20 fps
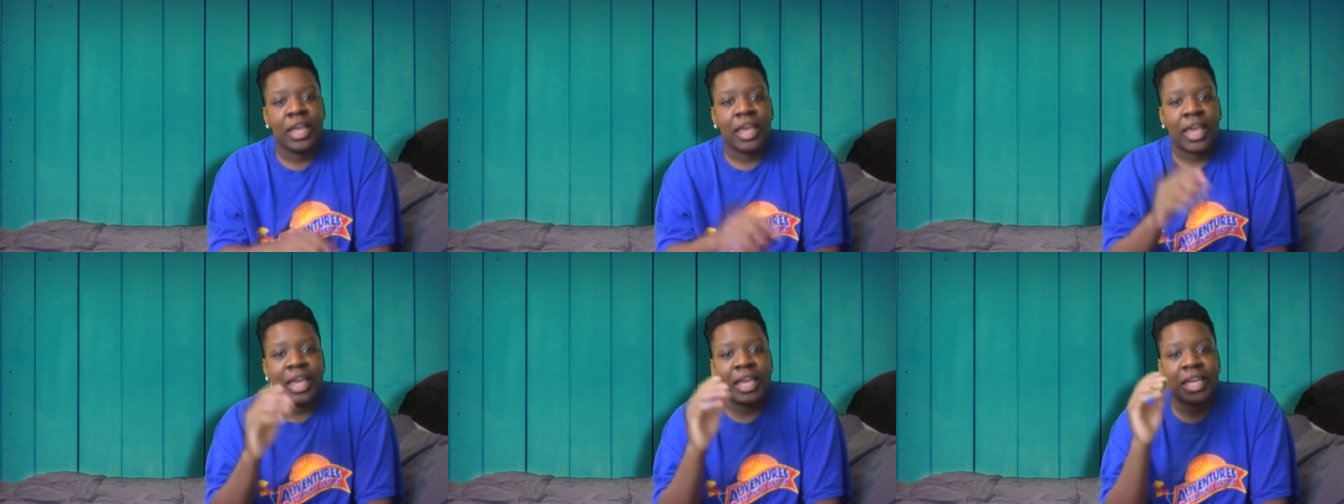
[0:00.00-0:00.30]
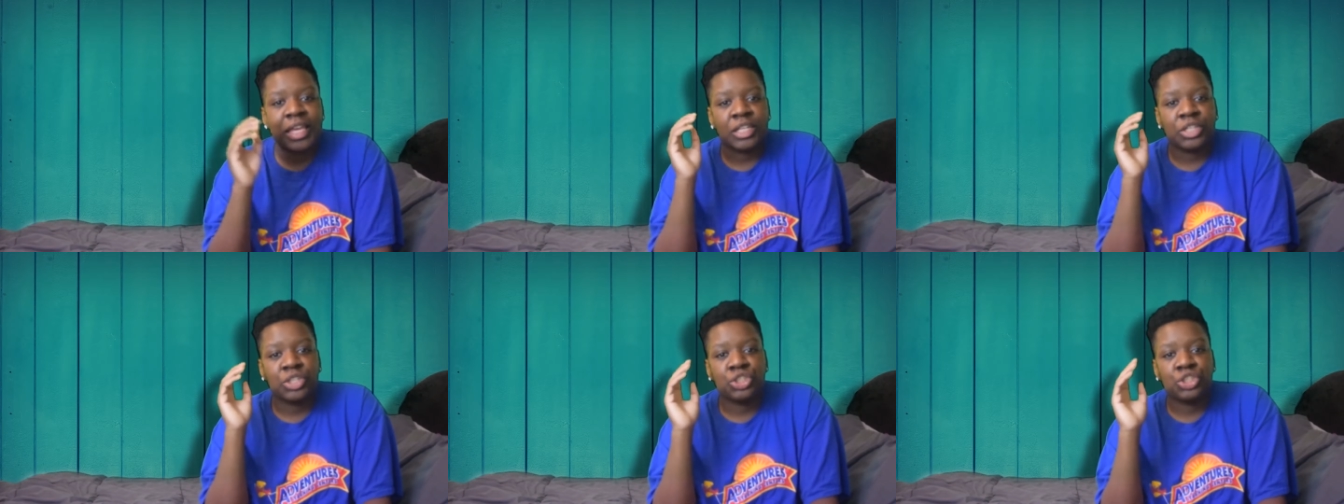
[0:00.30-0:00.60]

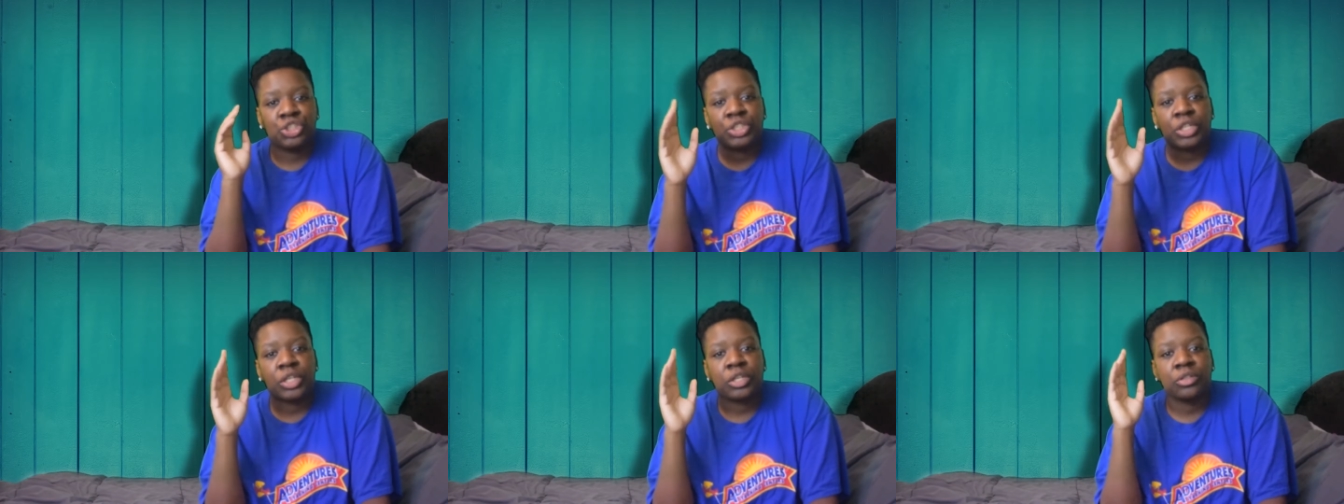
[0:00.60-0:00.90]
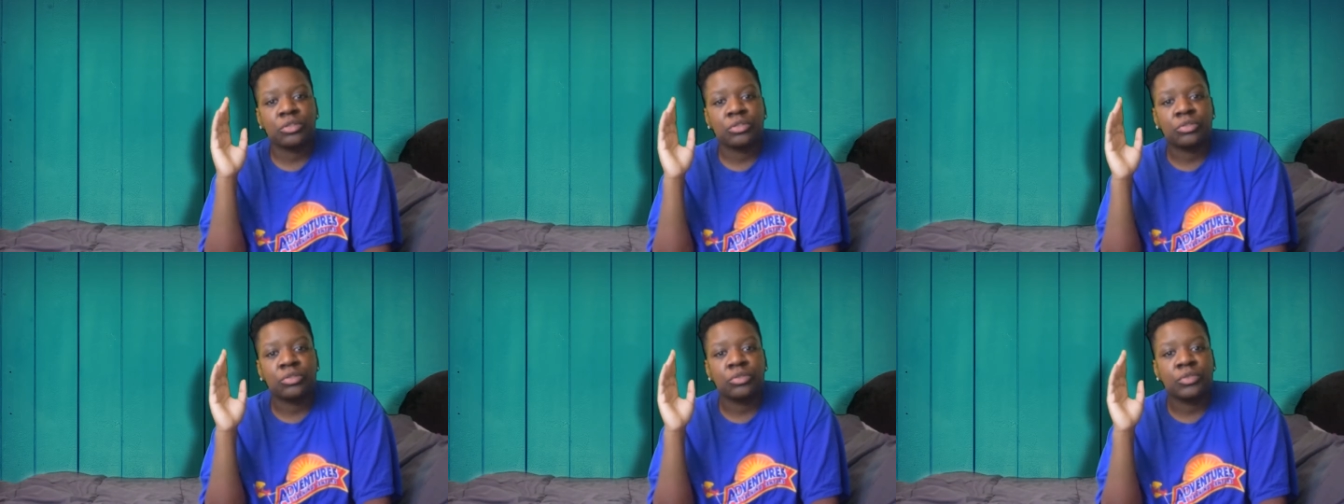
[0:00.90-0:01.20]
hang
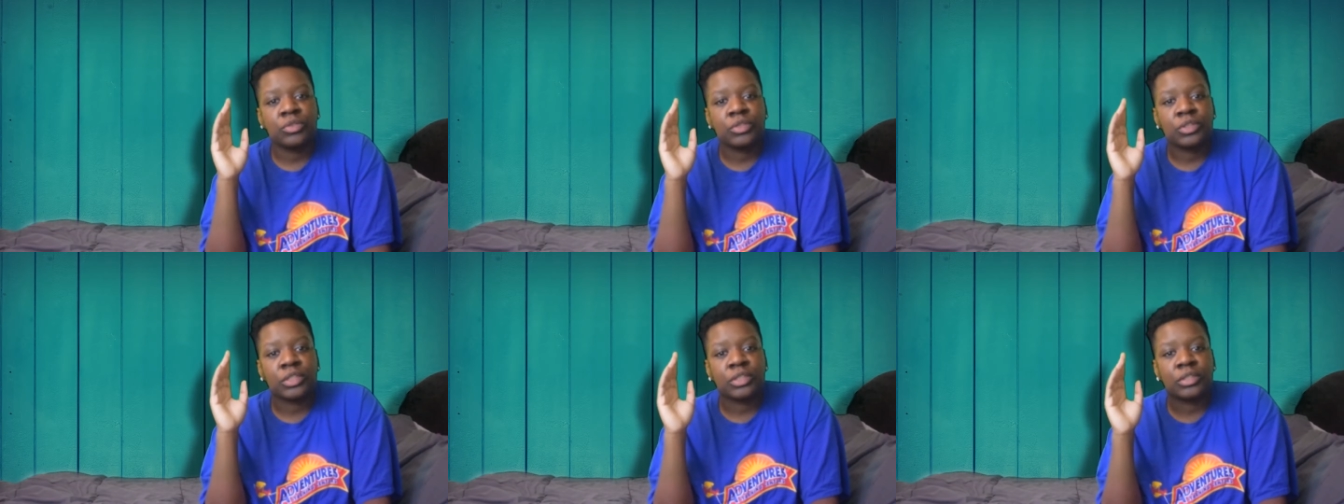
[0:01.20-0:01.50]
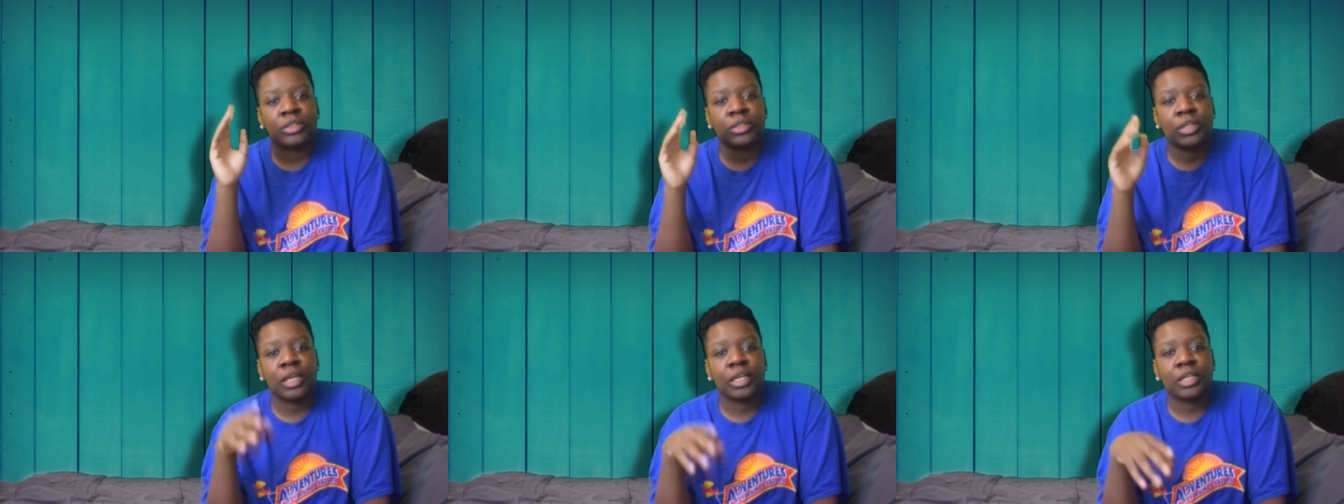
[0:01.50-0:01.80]
shelves
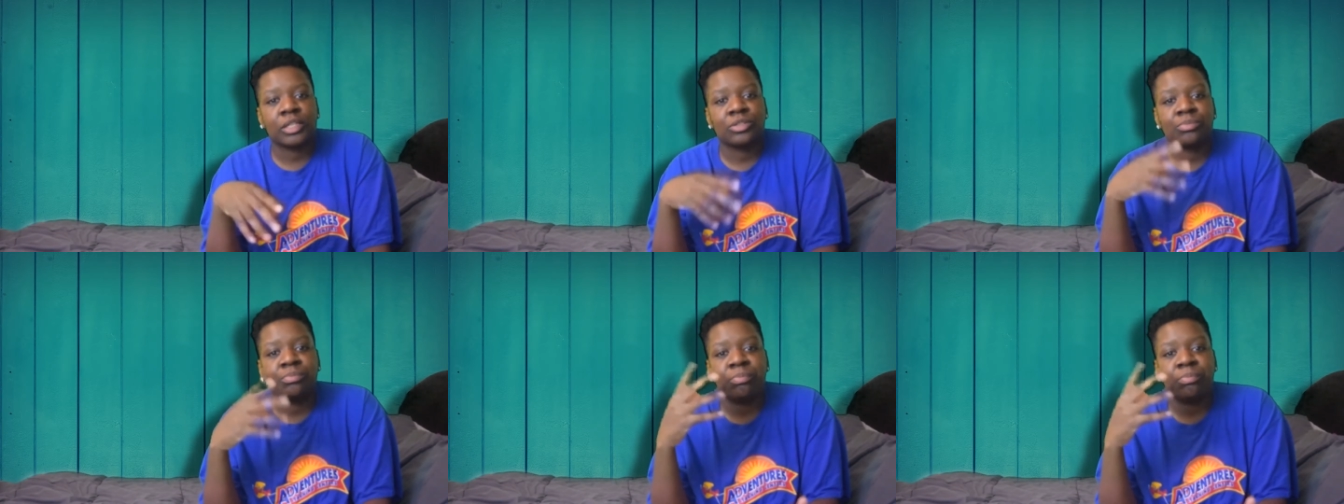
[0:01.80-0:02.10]
and like